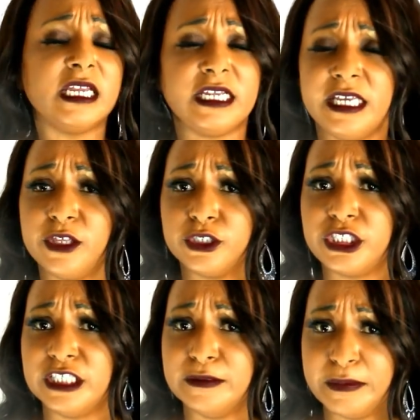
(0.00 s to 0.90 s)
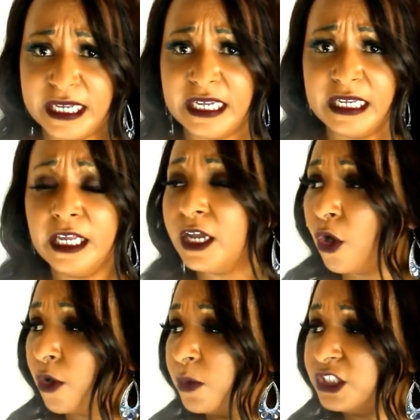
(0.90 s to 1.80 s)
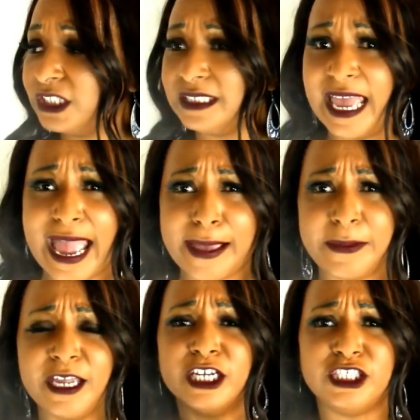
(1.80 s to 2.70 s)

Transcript: Either she's mean, or when she's happy,